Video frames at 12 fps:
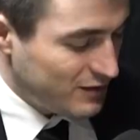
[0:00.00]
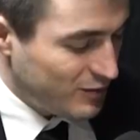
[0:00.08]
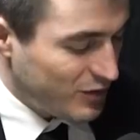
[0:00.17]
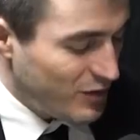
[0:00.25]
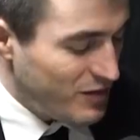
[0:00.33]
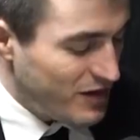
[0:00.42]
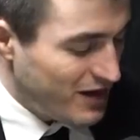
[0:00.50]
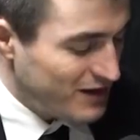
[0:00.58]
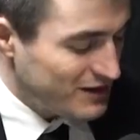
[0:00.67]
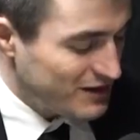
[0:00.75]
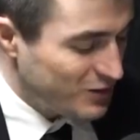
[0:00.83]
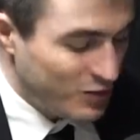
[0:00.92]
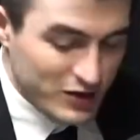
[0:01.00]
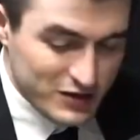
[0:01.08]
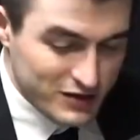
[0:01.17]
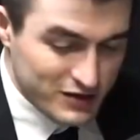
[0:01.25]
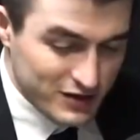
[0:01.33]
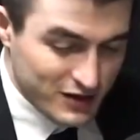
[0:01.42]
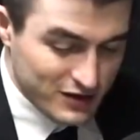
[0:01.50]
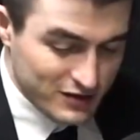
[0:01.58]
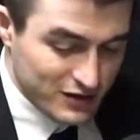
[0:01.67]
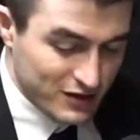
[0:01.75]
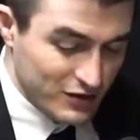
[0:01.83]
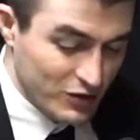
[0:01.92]
But let me ask the question
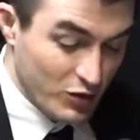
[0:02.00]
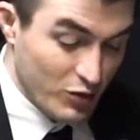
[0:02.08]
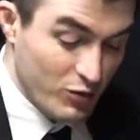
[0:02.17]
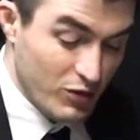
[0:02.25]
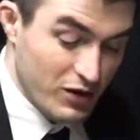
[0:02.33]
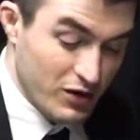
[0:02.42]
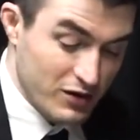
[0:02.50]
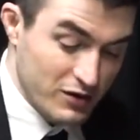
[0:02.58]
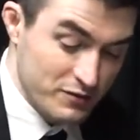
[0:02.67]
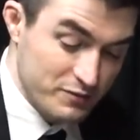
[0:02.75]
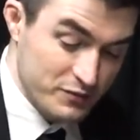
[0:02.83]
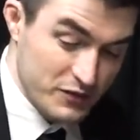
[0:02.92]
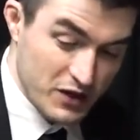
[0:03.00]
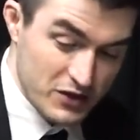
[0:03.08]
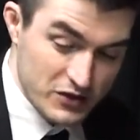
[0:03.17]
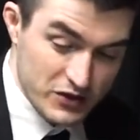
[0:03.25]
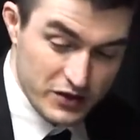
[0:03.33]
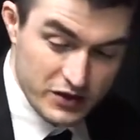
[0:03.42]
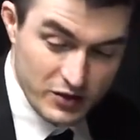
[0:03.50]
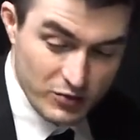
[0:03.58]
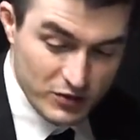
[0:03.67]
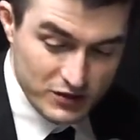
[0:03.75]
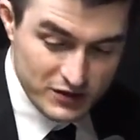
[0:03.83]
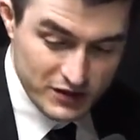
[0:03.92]
that no engineer
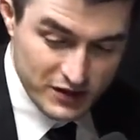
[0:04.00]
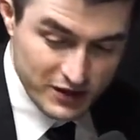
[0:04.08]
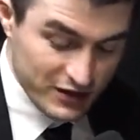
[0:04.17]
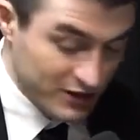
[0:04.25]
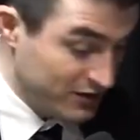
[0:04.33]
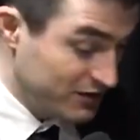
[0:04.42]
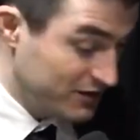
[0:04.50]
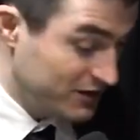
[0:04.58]
wants to hear,